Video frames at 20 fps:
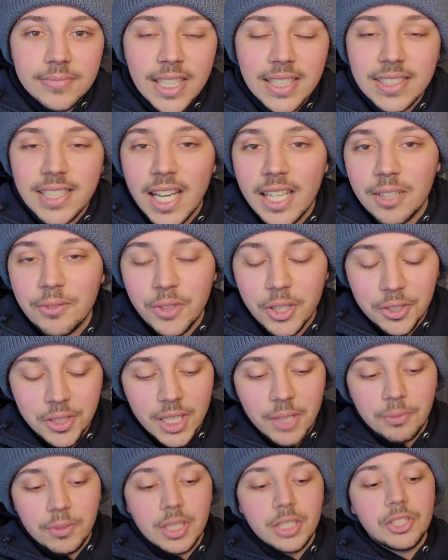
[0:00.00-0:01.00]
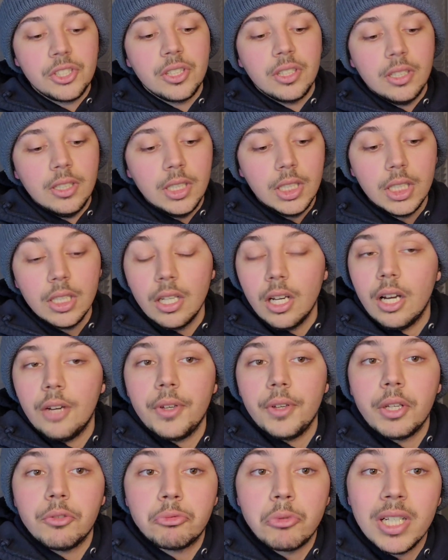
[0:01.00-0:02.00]
That's kind of their definition
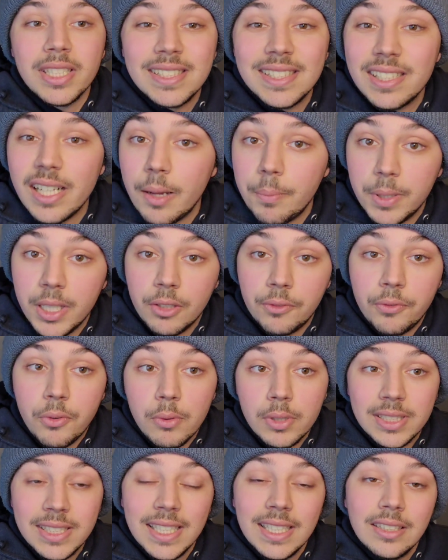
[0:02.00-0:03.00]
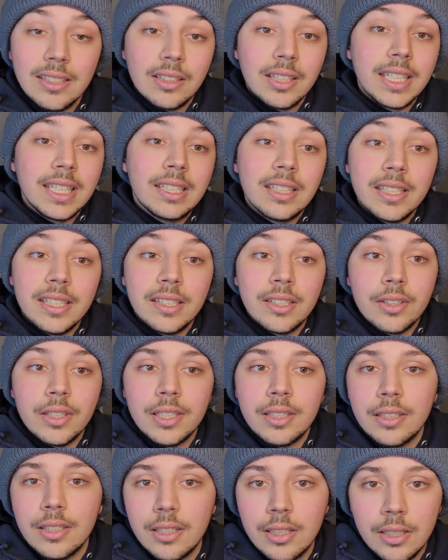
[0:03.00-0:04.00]
of a run stop. He had 14, the league leader
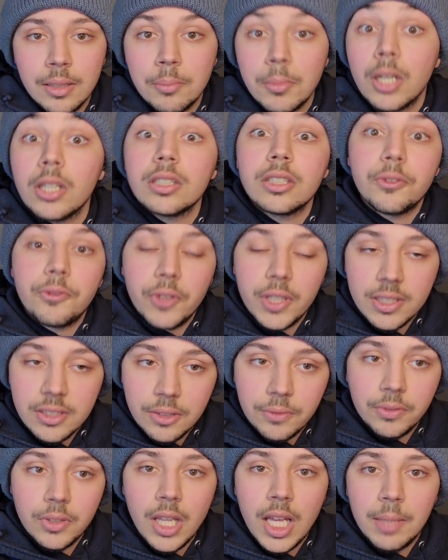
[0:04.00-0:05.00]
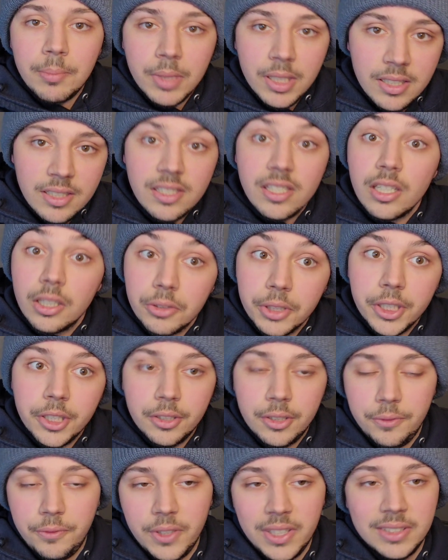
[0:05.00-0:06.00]
in among defensive linemen,
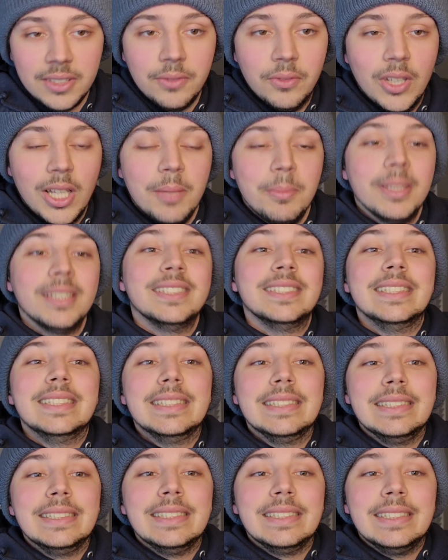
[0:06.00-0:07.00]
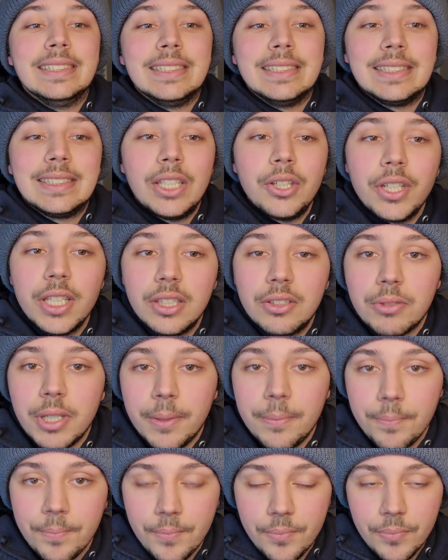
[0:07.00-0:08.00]
interior defensive linemen,
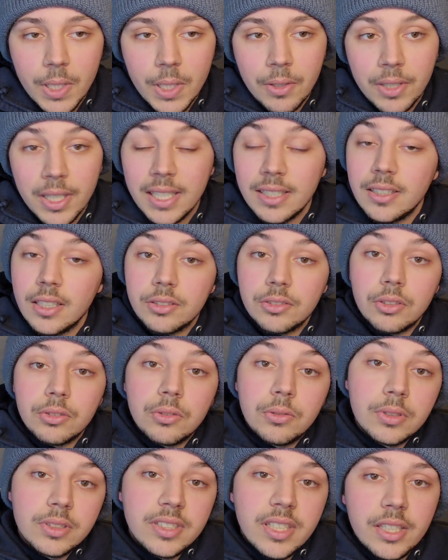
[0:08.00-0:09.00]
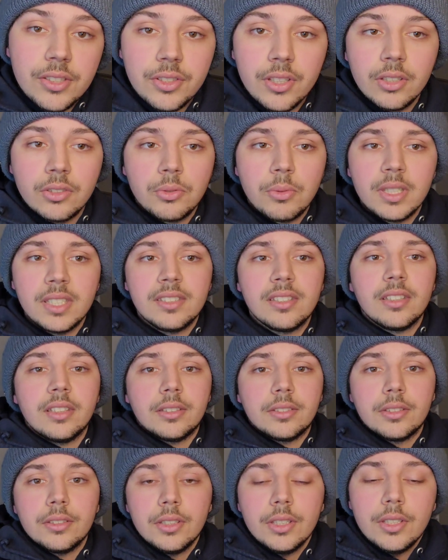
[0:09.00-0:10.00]
33. Okay, and Dexter Lawrence actually had
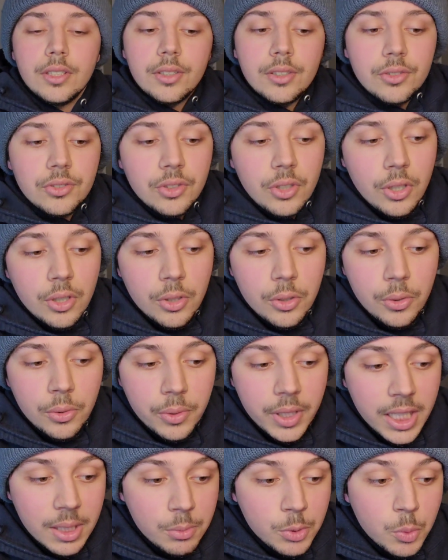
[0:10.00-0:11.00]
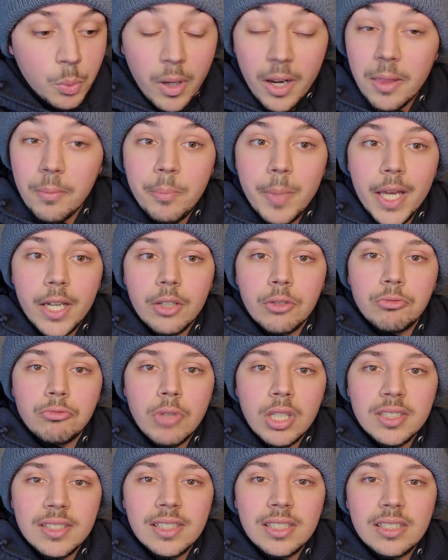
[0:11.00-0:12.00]
26. So he was one of the better
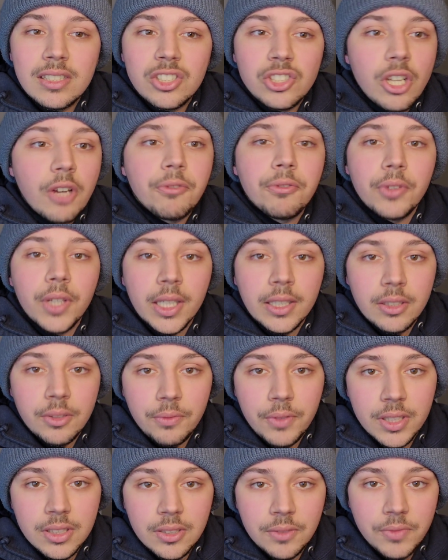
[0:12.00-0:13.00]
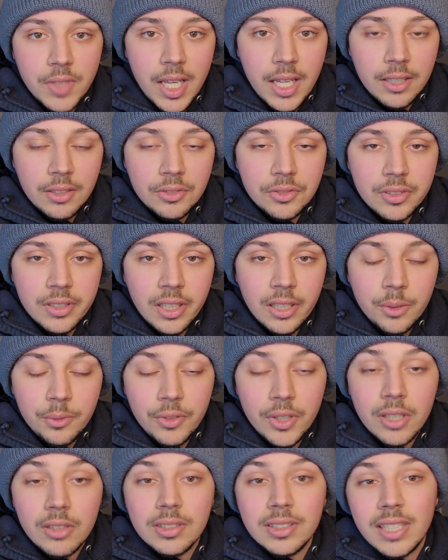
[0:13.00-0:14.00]
run-stuffing defensive tackles in the
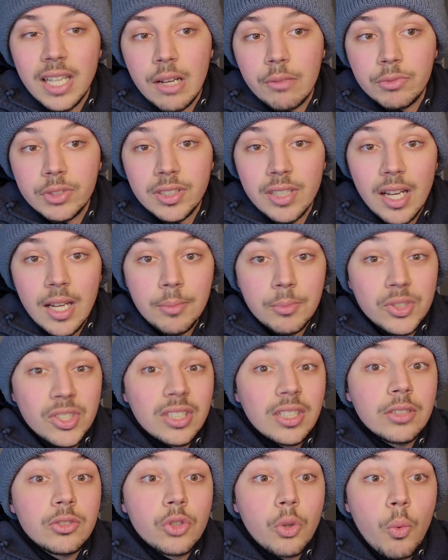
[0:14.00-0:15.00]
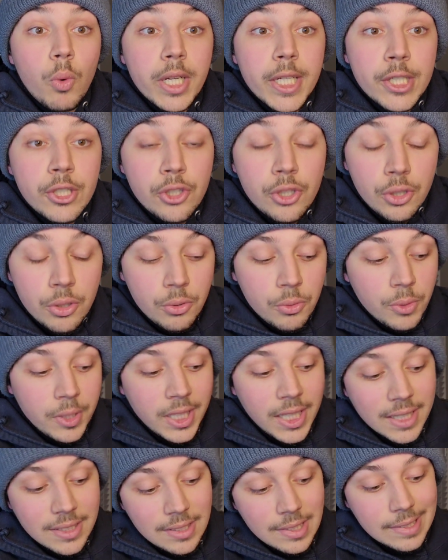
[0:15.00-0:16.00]
NFL. And Dalvin Tomlinson had
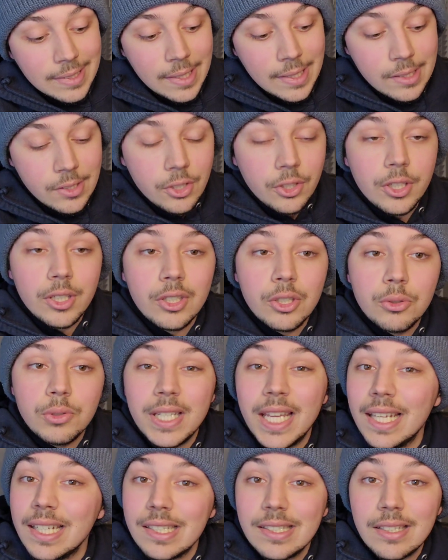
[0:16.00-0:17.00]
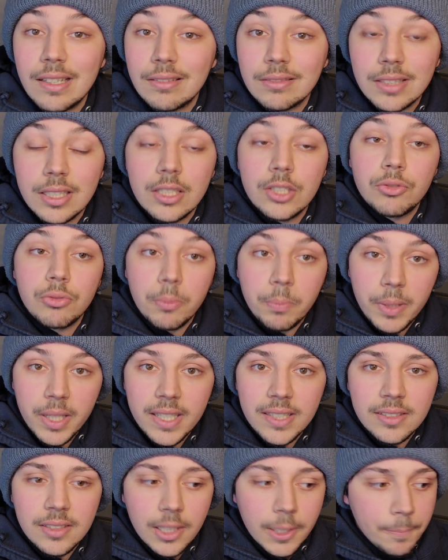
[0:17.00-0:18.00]
22, and that's essentially who Danny Shelton is
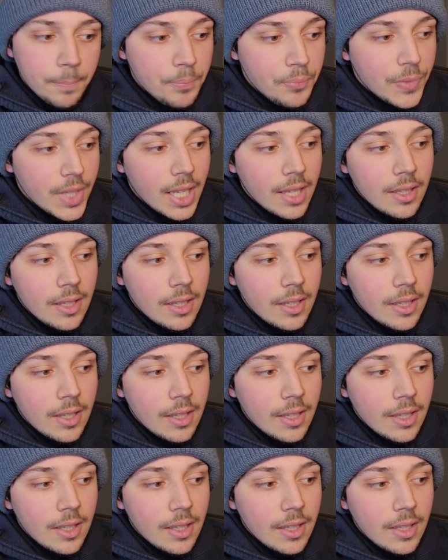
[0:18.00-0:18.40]
replacing.